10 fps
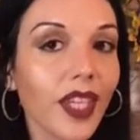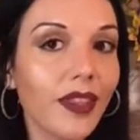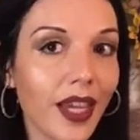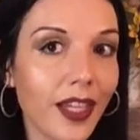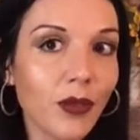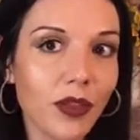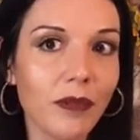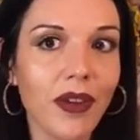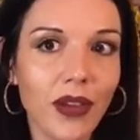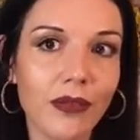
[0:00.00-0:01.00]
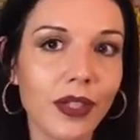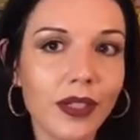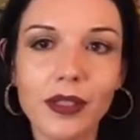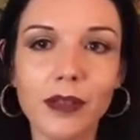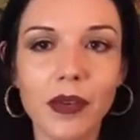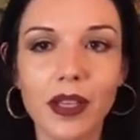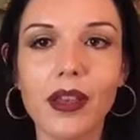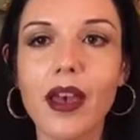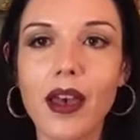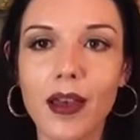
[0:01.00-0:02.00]
that is one of my favorites this month,
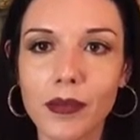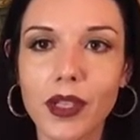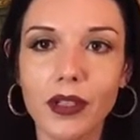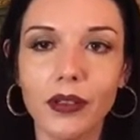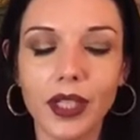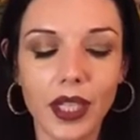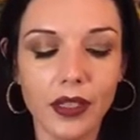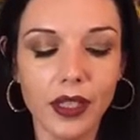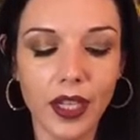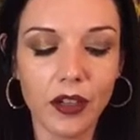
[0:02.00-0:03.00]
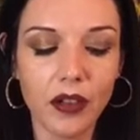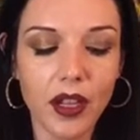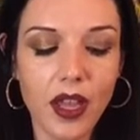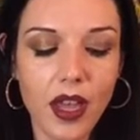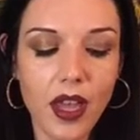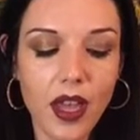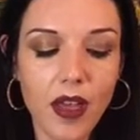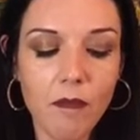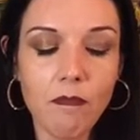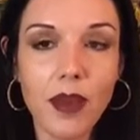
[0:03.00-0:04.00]
absolutely, hands down.
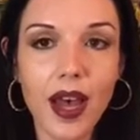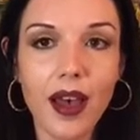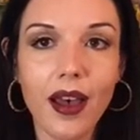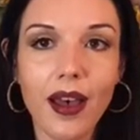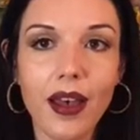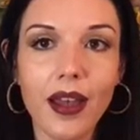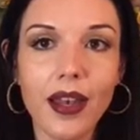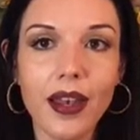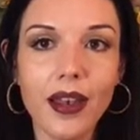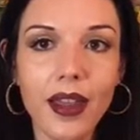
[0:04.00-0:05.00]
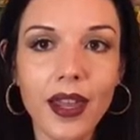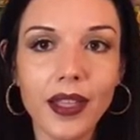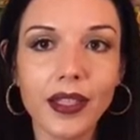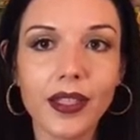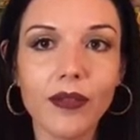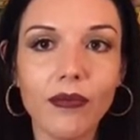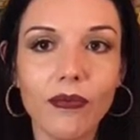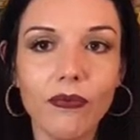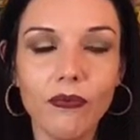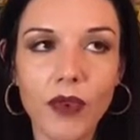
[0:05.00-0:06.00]
My next
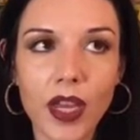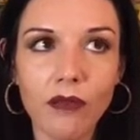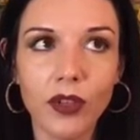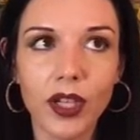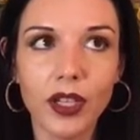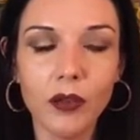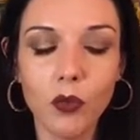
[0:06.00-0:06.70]
favorite